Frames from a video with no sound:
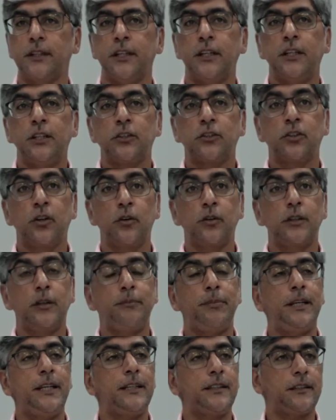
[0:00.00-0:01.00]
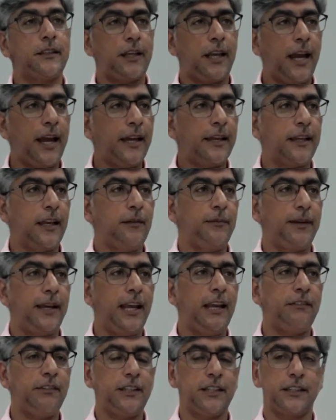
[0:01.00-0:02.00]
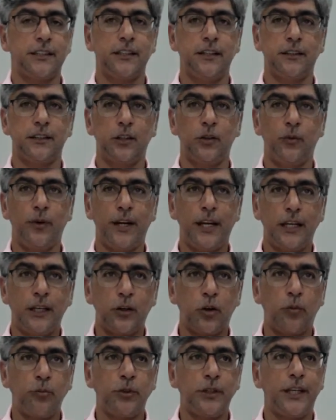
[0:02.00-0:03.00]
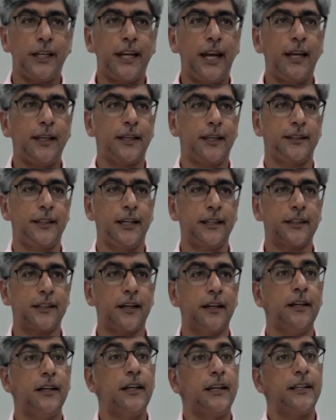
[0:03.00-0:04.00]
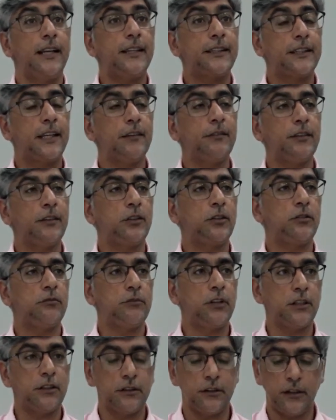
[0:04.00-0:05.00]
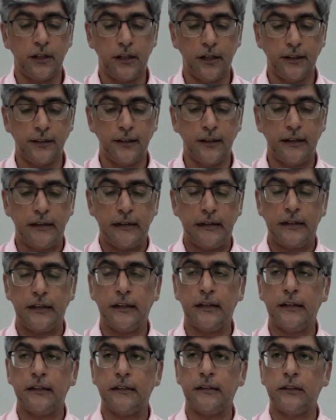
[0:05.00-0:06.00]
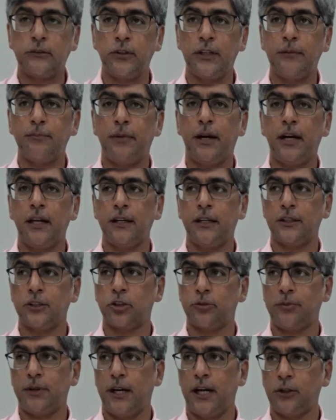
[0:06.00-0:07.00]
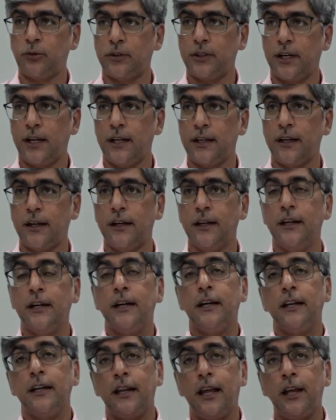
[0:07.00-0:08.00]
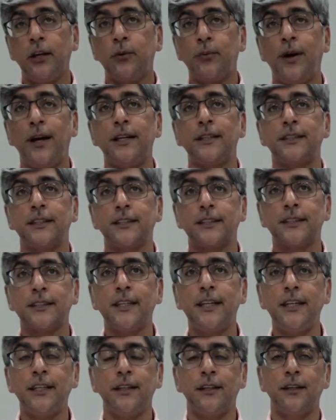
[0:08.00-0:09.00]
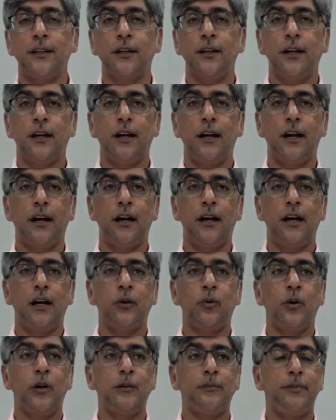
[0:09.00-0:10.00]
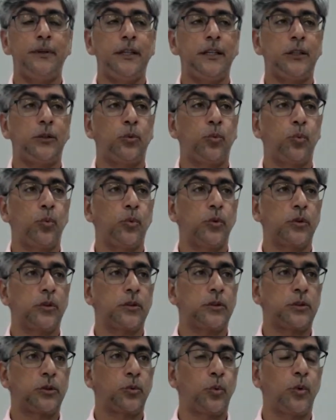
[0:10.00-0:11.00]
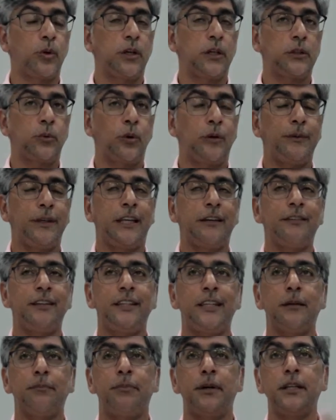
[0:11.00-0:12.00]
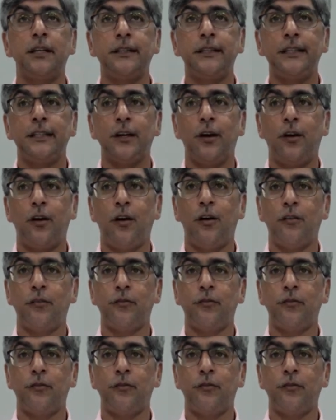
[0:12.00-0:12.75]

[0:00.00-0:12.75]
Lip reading: So the bees act and behave in a certain way and communicate, etc. That's given to them by Allah subhanahu wa ta'ala. Likewise, the skin will be given the ability of